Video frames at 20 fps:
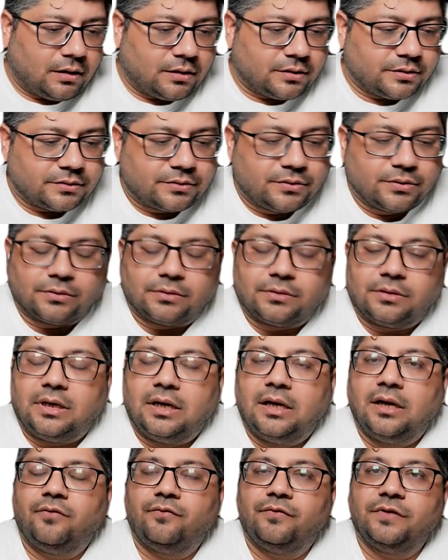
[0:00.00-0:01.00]
So
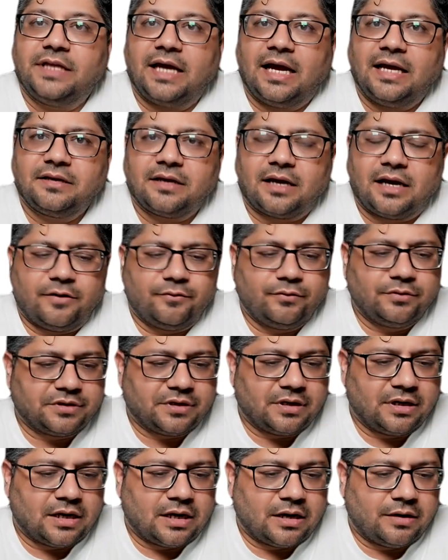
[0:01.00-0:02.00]
with that, I
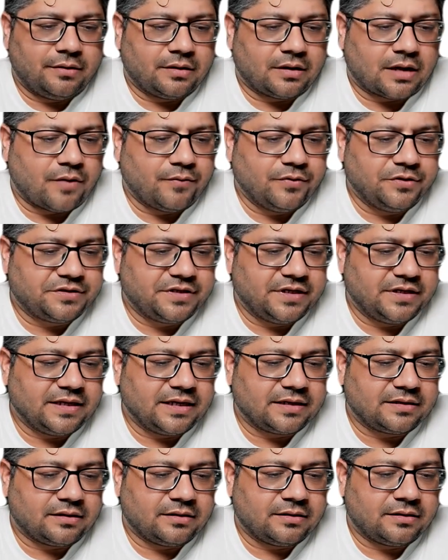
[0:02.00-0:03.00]
would say
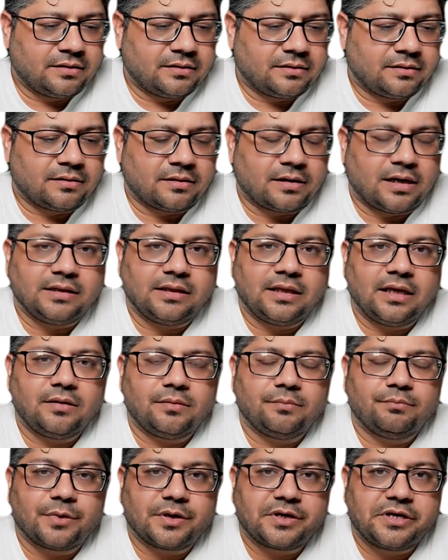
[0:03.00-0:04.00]
that I think
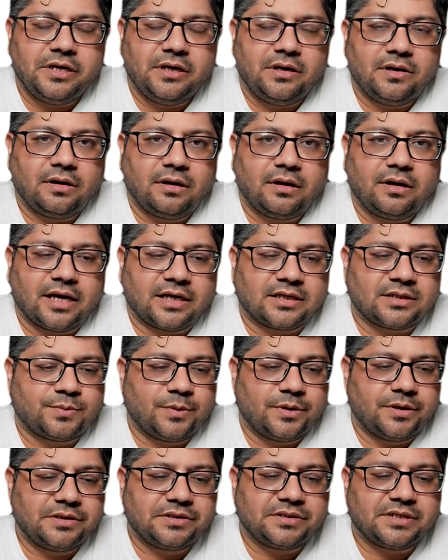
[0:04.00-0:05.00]
machine learning
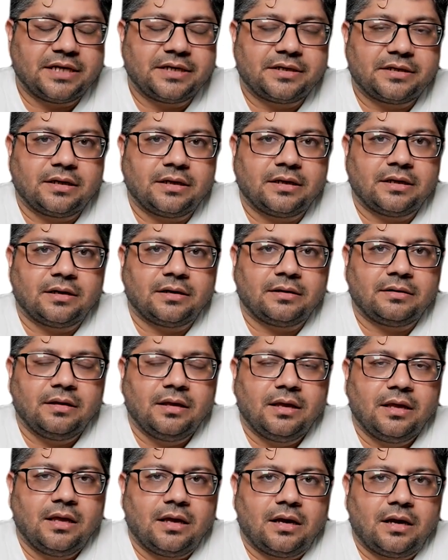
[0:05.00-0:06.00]
experts and
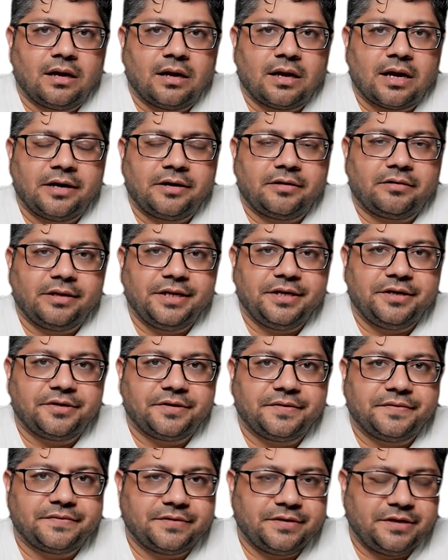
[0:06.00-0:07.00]

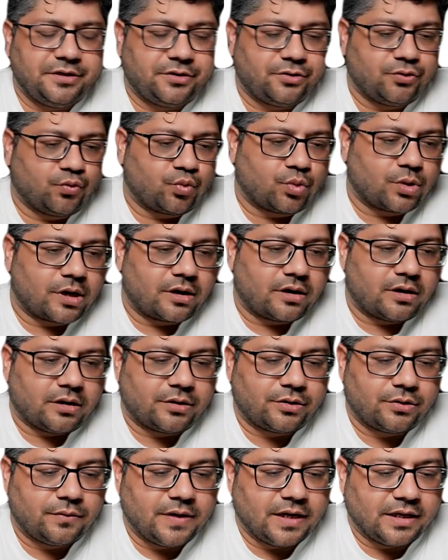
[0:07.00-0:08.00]
clinicians need to work
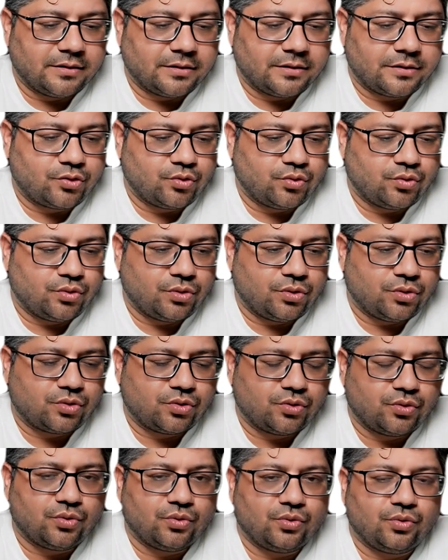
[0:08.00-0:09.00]
together
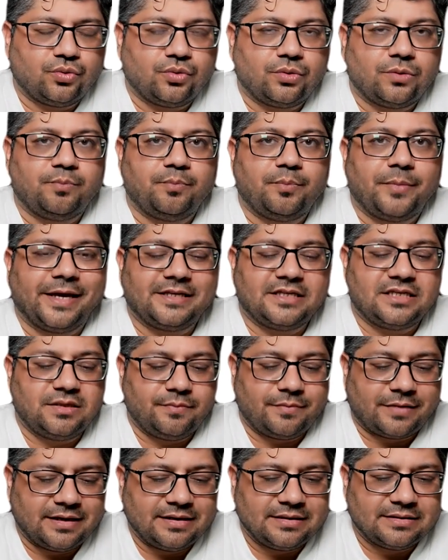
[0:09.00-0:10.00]
to
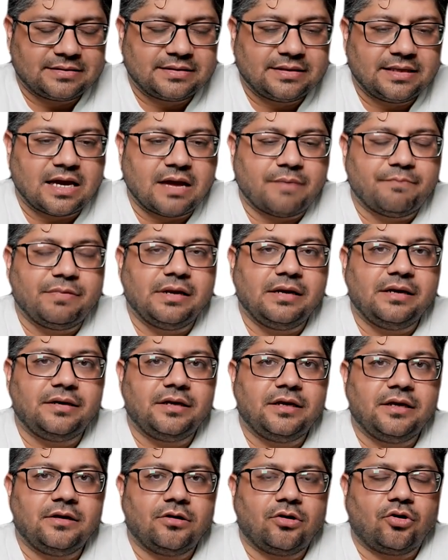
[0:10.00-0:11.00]
maximize the
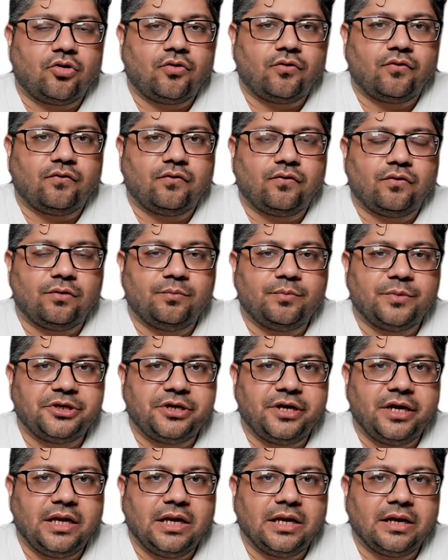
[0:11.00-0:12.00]
ability of
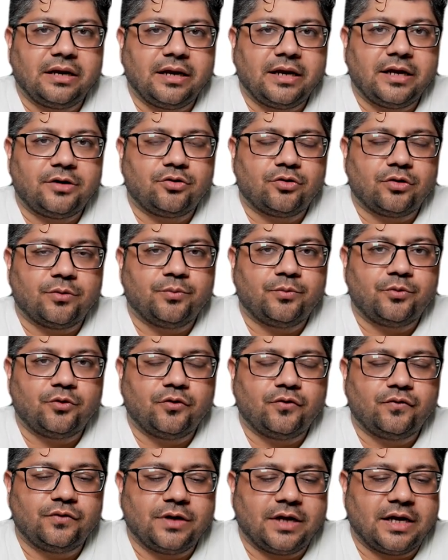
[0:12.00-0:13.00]
machine learning to
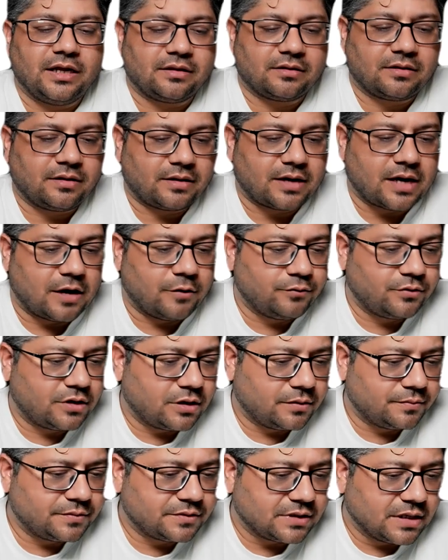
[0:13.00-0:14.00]
improve the healthcare
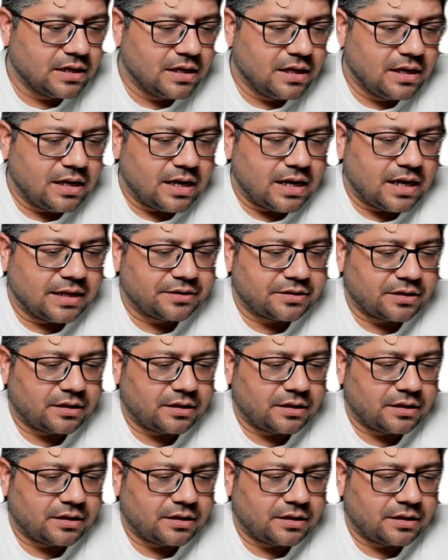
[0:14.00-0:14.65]
outcomes, and